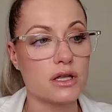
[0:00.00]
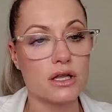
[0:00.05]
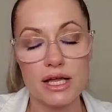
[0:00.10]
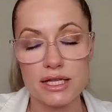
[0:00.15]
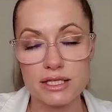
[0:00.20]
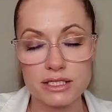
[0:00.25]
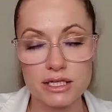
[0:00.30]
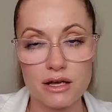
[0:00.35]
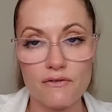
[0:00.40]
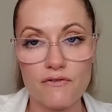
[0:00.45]

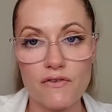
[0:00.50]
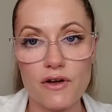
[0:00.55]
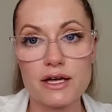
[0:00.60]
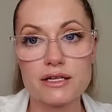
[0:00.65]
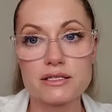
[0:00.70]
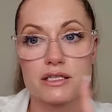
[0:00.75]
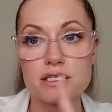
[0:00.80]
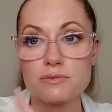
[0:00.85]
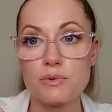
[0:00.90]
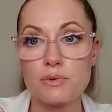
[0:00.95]
cleansing
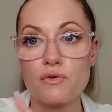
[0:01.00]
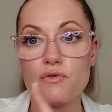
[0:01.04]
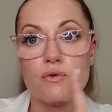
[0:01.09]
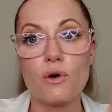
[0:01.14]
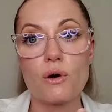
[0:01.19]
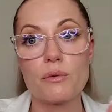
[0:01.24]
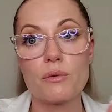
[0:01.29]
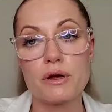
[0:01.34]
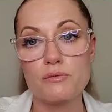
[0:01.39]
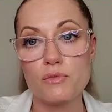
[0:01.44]
phases
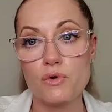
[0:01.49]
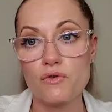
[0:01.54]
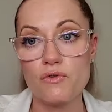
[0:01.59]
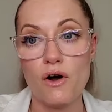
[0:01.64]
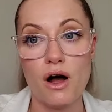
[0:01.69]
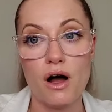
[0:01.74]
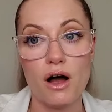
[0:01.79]
before we move